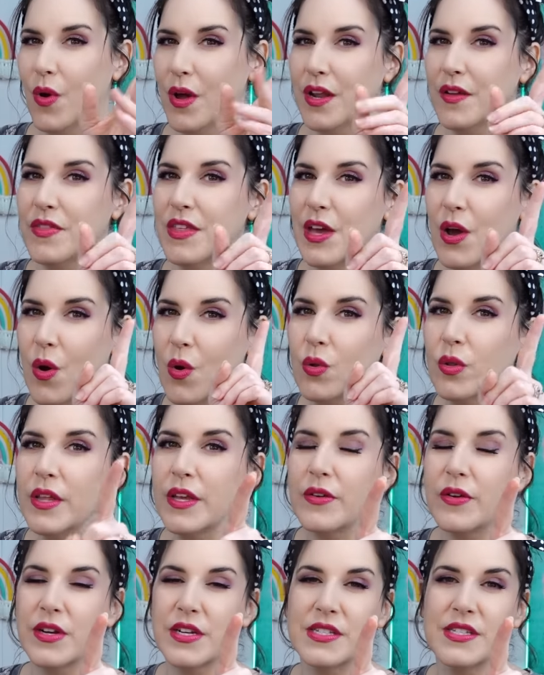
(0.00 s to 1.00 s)
one of the
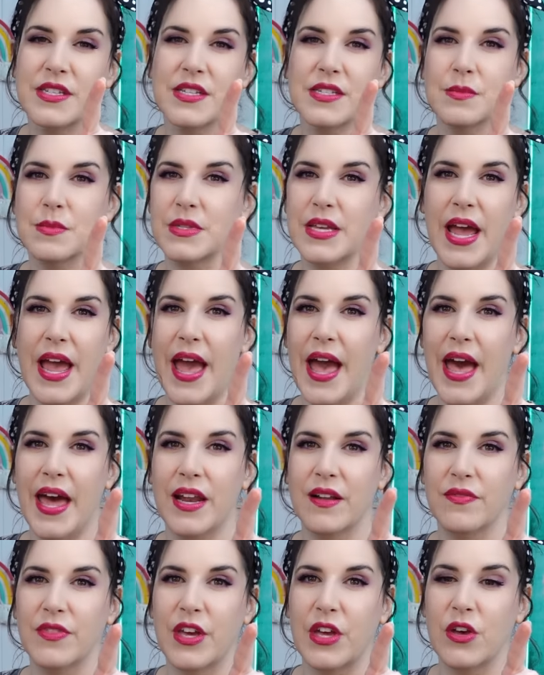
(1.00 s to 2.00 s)
only criticisms I
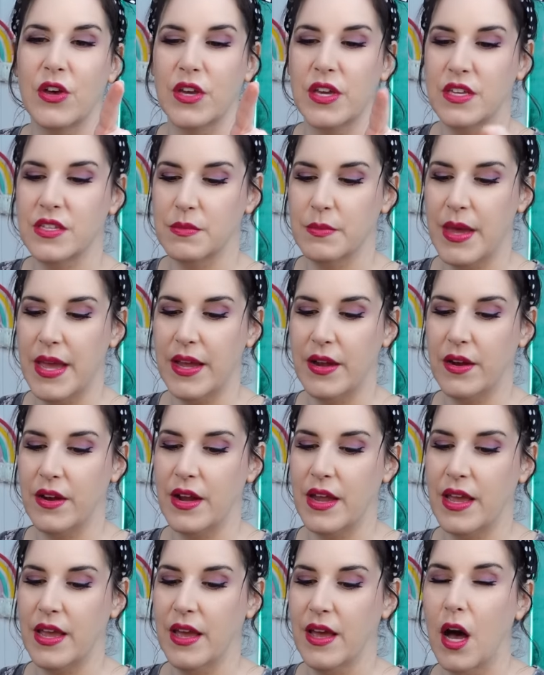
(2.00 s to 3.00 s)
had of the Cookeez
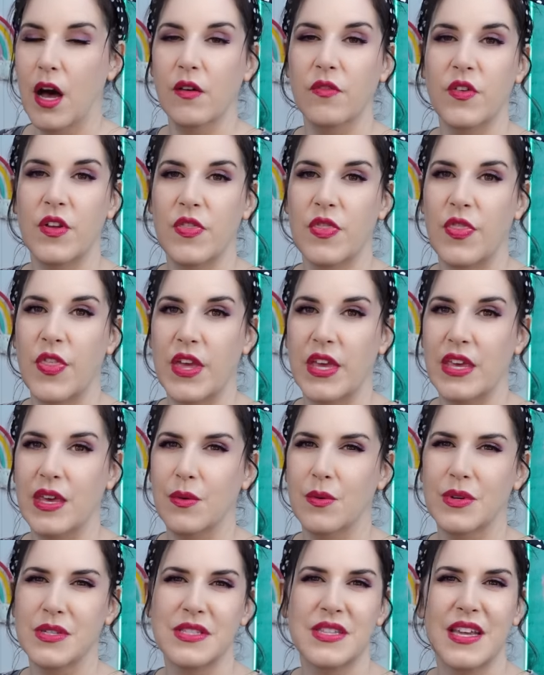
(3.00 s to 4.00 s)
Makery oven thingy
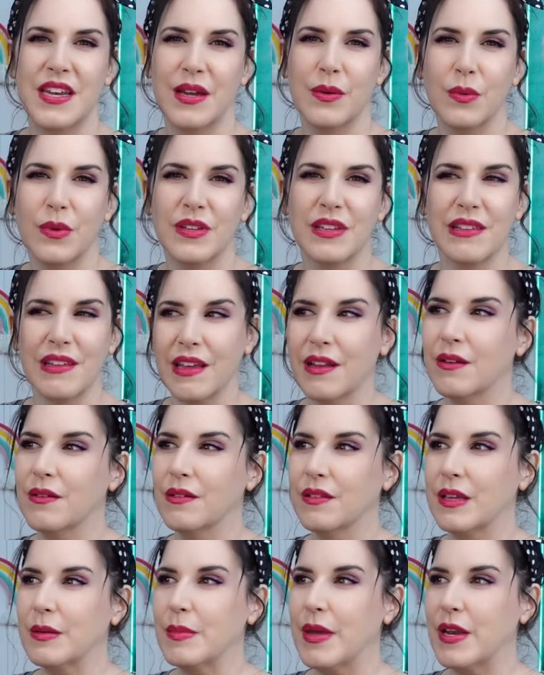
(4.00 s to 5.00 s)
was that it was
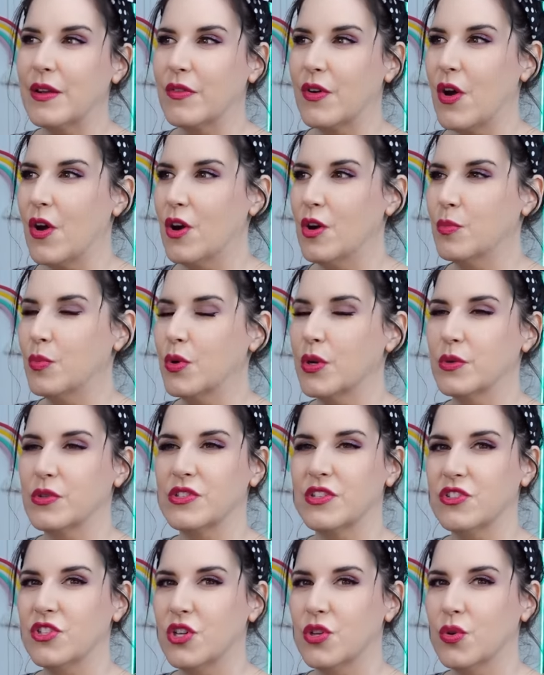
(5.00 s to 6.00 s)
literally made of cardboard. It was
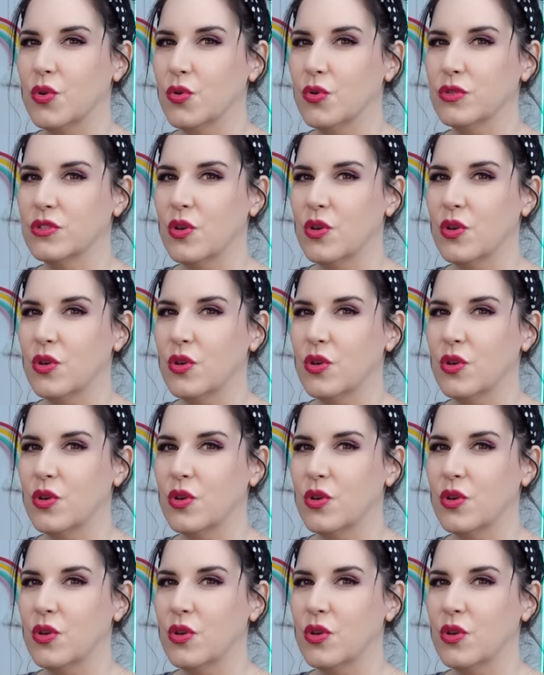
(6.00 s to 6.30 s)
such a cool